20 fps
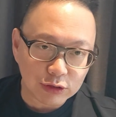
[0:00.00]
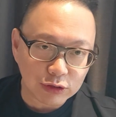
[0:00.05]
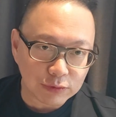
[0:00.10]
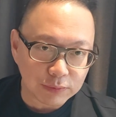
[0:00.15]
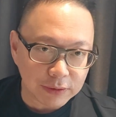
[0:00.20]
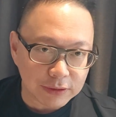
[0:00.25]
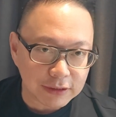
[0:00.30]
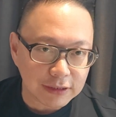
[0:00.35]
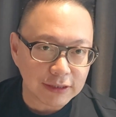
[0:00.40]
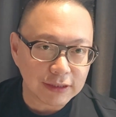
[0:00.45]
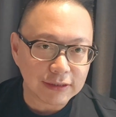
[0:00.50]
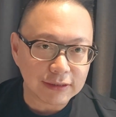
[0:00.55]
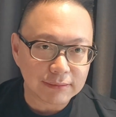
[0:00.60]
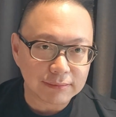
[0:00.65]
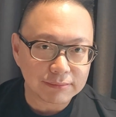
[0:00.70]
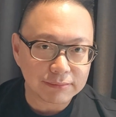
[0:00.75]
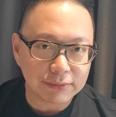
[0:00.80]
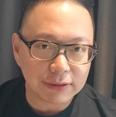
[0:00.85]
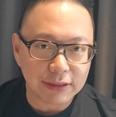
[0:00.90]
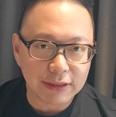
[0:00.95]
Jupiter
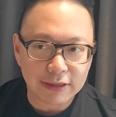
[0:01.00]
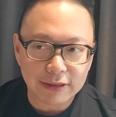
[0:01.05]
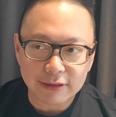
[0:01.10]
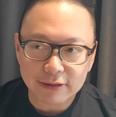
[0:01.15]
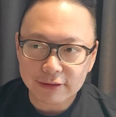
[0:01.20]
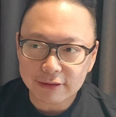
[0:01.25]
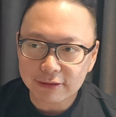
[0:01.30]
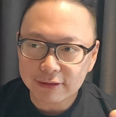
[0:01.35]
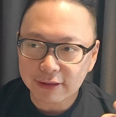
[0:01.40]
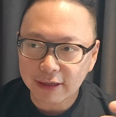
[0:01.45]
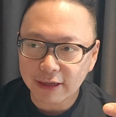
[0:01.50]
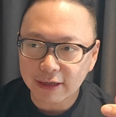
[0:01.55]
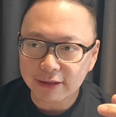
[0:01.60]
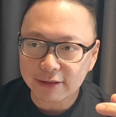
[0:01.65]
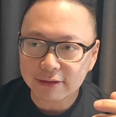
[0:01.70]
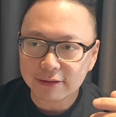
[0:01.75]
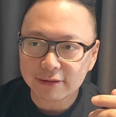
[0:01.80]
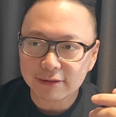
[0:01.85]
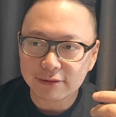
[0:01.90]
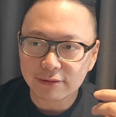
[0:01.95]
being
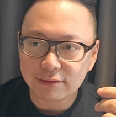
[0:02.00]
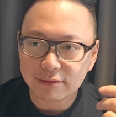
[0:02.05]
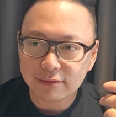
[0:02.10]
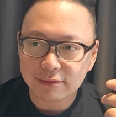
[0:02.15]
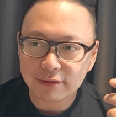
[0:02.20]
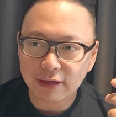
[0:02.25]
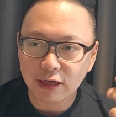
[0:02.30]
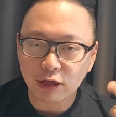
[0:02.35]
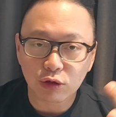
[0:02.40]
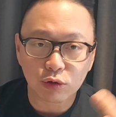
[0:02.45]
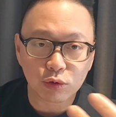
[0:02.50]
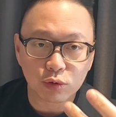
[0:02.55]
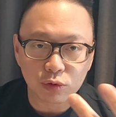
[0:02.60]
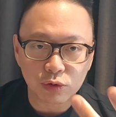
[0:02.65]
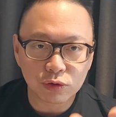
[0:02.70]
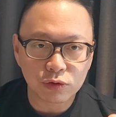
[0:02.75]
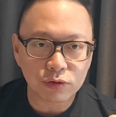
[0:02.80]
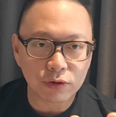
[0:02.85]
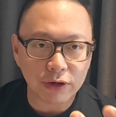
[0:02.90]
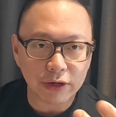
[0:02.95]
that
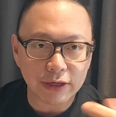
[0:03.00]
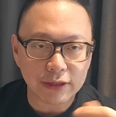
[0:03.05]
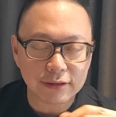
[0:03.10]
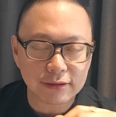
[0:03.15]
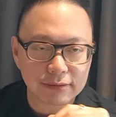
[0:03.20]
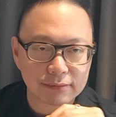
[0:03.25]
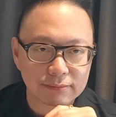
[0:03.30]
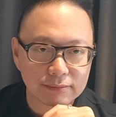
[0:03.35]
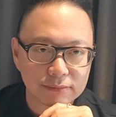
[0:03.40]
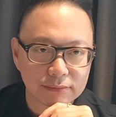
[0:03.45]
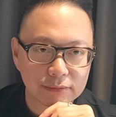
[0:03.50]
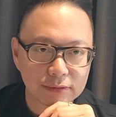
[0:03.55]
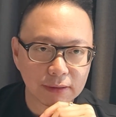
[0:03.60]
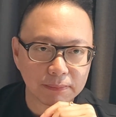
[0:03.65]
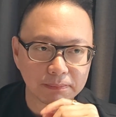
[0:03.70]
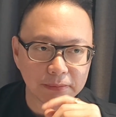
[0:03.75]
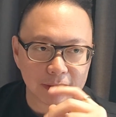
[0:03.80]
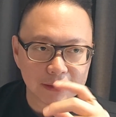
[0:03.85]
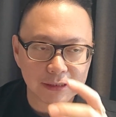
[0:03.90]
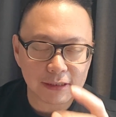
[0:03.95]
guru, right? The
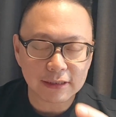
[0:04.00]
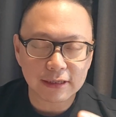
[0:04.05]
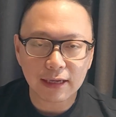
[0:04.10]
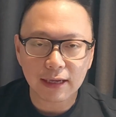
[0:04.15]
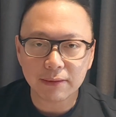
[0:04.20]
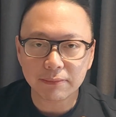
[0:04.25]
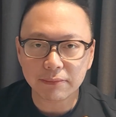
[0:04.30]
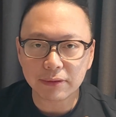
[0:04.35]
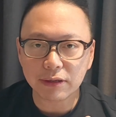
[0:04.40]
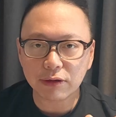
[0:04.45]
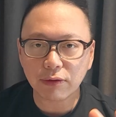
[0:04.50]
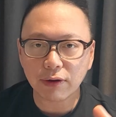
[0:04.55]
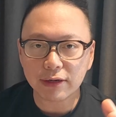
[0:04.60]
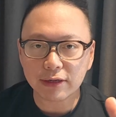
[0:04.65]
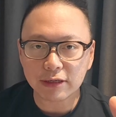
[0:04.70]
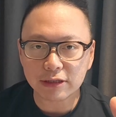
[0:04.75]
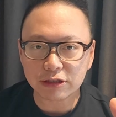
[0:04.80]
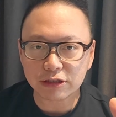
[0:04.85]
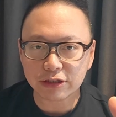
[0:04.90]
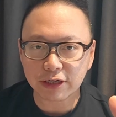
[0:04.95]
person can be
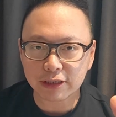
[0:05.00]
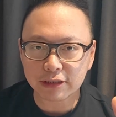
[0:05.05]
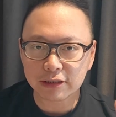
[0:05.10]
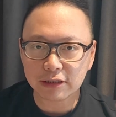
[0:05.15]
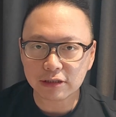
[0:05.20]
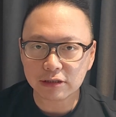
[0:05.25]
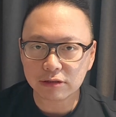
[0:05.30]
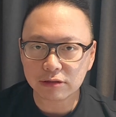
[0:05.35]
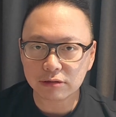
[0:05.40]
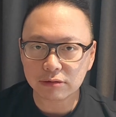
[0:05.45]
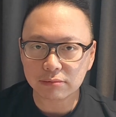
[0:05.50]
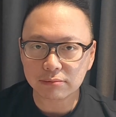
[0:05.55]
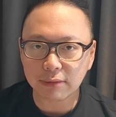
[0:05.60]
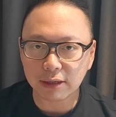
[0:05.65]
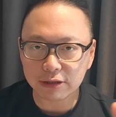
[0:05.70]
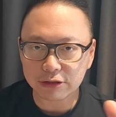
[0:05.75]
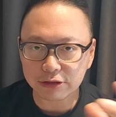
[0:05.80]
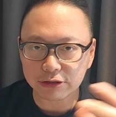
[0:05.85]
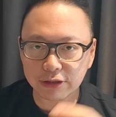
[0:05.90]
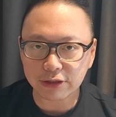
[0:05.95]
quite attracted to
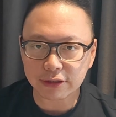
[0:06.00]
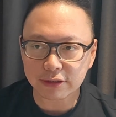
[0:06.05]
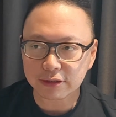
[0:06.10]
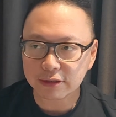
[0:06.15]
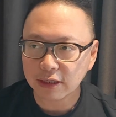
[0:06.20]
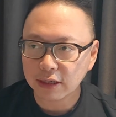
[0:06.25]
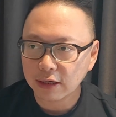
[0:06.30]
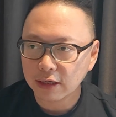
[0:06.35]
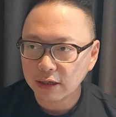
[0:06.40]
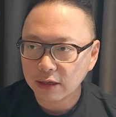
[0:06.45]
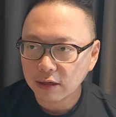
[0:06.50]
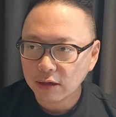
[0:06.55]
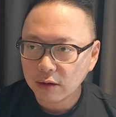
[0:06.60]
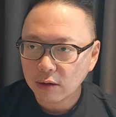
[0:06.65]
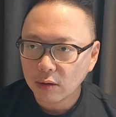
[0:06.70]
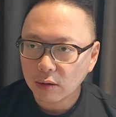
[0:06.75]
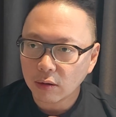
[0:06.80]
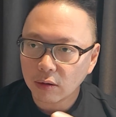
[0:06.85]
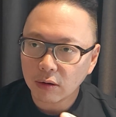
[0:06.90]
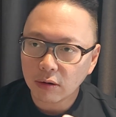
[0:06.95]
mantras,
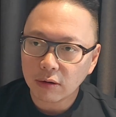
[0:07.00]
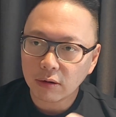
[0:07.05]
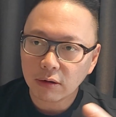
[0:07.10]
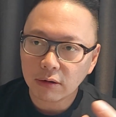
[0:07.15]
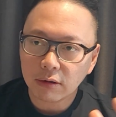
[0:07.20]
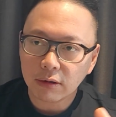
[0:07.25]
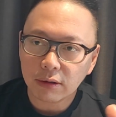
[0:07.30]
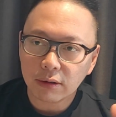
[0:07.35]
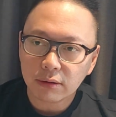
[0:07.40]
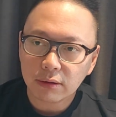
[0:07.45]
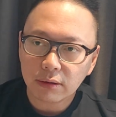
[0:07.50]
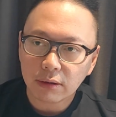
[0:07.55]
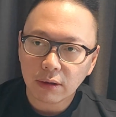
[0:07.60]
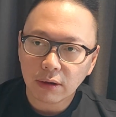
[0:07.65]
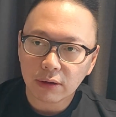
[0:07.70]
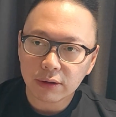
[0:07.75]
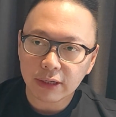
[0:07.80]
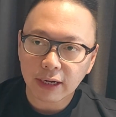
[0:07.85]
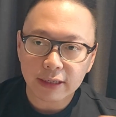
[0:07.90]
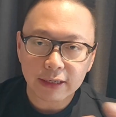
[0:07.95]
or
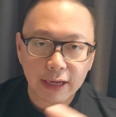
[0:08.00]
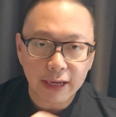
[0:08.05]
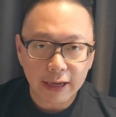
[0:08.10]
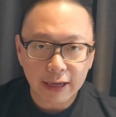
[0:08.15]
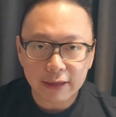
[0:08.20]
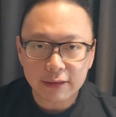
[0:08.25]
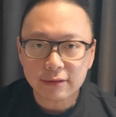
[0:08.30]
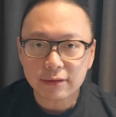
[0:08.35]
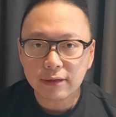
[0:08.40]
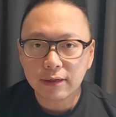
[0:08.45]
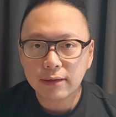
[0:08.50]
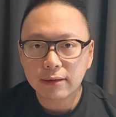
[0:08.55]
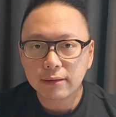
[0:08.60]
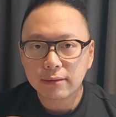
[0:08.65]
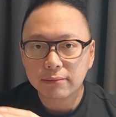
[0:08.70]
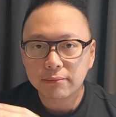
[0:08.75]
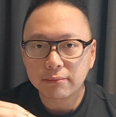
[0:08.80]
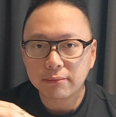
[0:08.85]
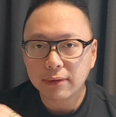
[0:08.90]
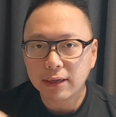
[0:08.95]
on the other hand,
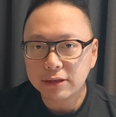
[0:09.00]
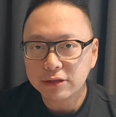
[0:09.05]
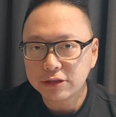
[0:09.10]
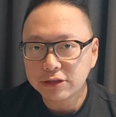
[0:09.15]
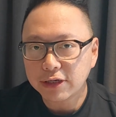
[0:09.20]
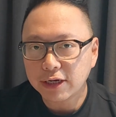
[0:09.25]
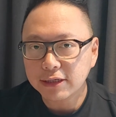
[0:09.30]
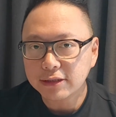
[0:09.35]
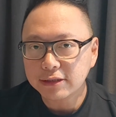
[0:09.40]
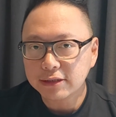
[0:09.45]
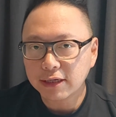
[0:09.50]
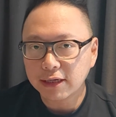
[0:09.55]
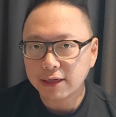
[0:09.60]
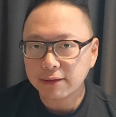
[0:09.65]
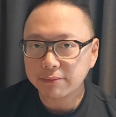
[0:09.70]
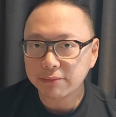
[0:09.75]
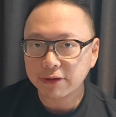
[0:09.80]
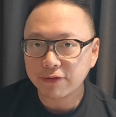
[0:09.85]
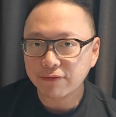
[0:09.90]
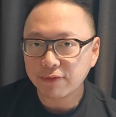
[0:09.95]
mantras
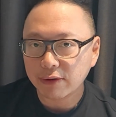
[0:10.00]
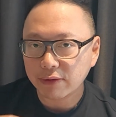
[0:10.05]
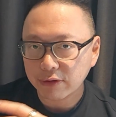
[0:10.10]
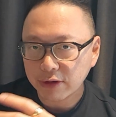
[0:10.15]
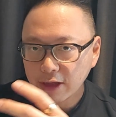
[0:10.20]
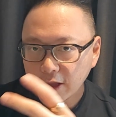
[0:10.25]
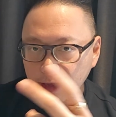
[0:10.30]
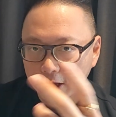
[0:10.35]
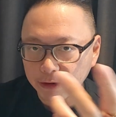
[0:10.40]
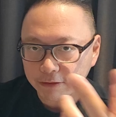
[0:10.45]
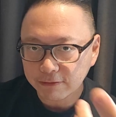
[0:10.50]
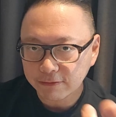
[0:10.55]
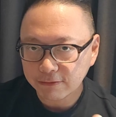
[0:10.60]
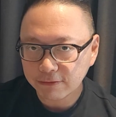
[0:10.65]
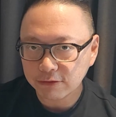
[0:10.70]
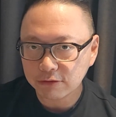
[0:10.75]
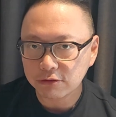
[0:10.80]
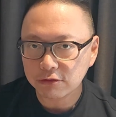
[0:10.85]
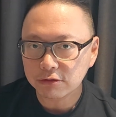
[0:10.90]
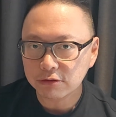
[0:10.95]
can be very
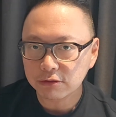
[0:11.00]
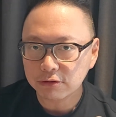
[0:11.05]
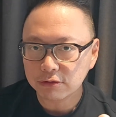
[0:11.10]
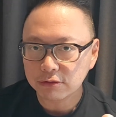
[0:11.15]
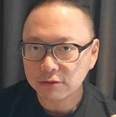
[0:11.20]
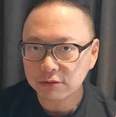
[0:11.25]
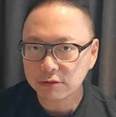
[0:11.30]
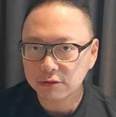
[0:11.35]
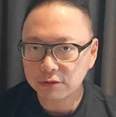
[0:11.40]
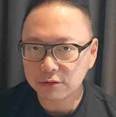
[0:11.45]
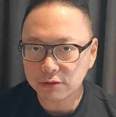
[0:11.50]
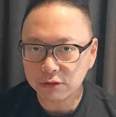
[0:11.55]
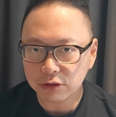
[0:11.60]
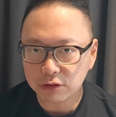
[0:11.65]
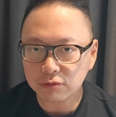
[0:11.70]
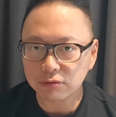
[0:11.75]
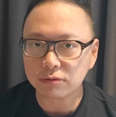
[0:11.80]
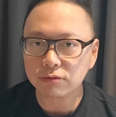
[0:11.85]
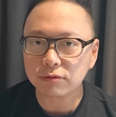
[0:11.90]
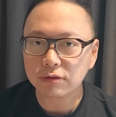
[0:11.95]
helpful to
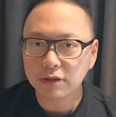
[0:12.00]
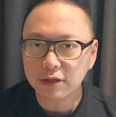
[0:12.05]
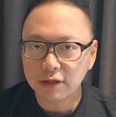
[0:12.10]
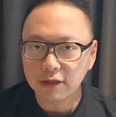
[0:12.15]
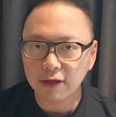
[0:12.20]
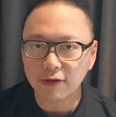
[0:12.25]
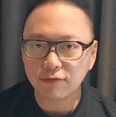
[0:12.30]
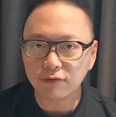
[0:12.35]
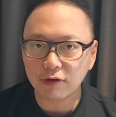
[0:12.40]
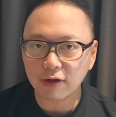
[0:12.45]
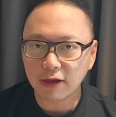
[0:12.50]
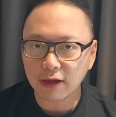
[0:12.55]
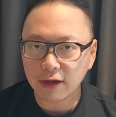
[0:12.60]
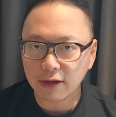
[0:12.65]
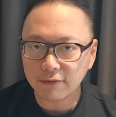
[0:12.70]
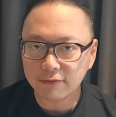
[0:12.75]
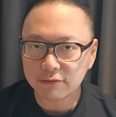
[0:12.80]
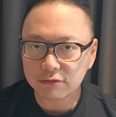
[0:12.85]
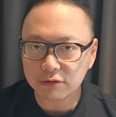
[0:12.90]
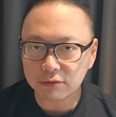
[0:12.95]
you if you
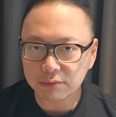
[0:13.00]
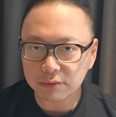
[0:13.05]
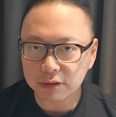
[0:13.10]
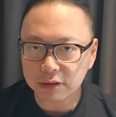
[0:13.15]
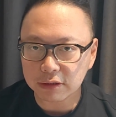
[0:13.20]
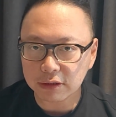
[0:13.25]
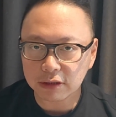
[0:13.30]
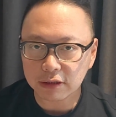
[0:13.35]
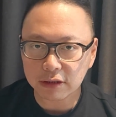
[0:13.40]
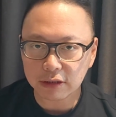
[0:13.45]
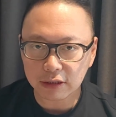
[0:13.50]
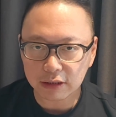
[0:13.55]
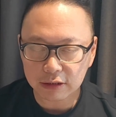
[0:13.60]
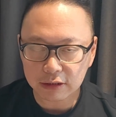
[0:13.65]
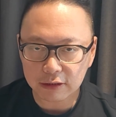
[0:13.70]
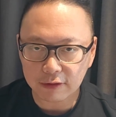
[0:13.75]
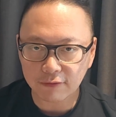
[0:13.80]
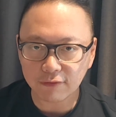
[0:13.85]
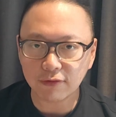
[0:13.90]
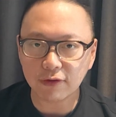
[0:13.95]
have Jupiter in
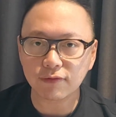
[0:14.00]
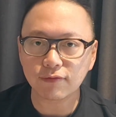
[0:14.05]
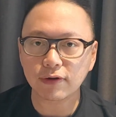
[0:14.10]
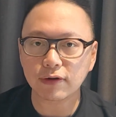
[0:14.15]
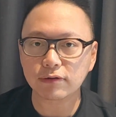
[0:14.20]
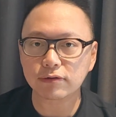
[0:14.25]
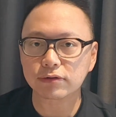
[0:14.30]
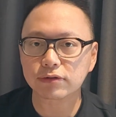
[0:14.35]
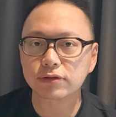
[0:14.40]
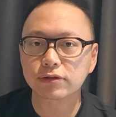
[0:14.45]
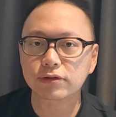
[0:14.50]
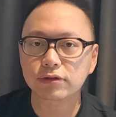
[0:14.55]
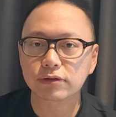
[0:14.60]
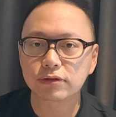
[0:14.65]
the fifth house.